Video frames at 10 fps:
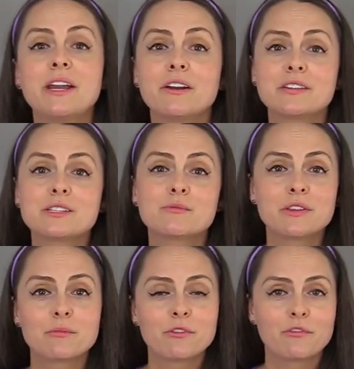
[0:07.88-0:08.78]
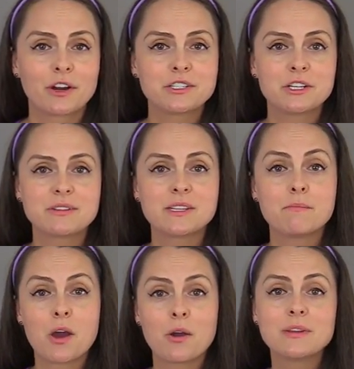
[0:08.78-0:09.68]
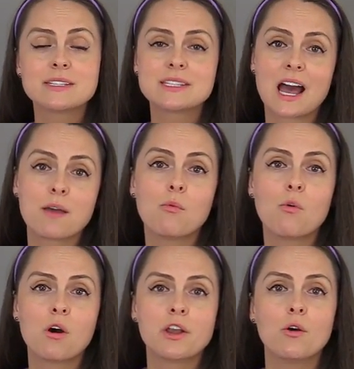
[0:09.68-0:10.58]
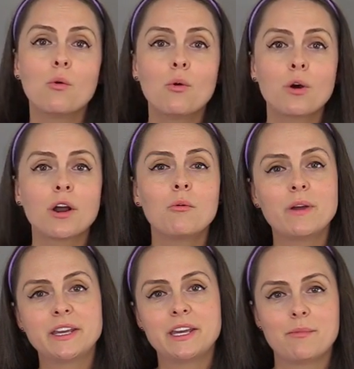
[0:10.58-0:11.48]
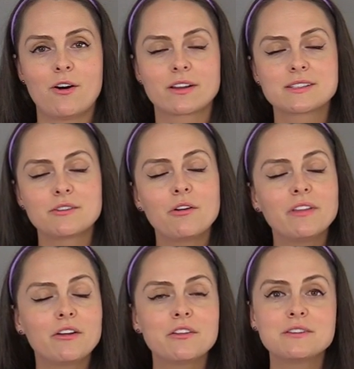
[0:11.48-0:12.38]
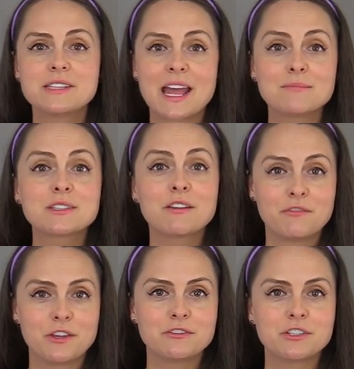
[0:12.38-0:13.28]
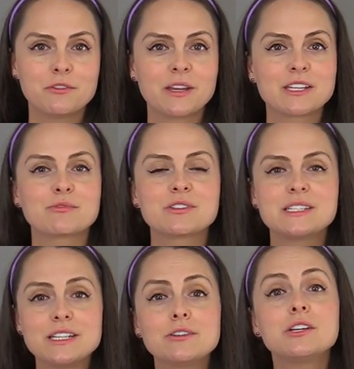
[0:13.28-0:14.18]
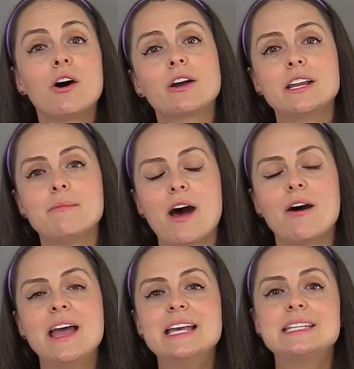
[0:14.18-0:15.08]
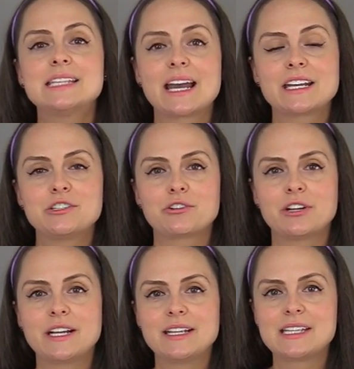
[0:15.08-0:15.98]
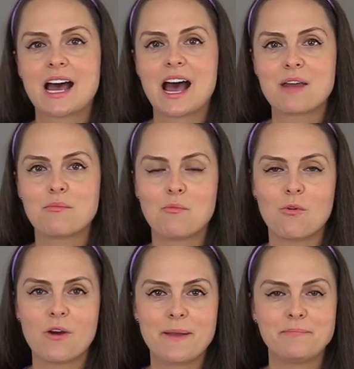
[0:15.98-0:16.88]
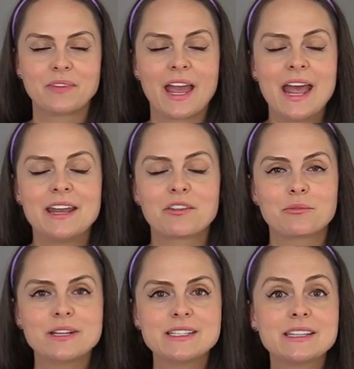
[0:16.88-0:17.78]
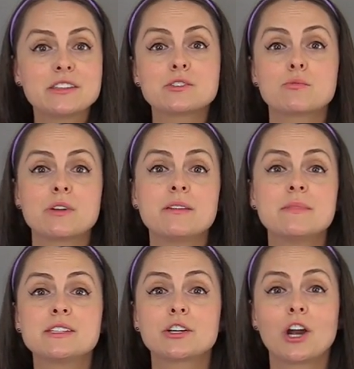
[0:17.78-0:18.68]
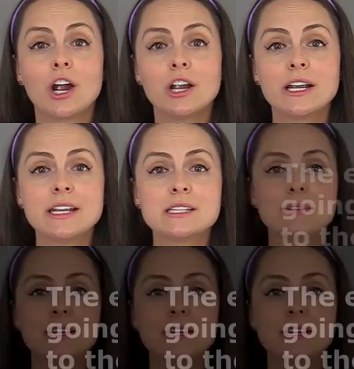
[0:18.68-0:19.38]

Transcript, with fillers: hear this rhythm referred to as a Mobitz type 1 or a Wenckebach, so don't let all those names confuse you because we're still talking about second degree type 1. Now, the reason that this rhythm is occurring is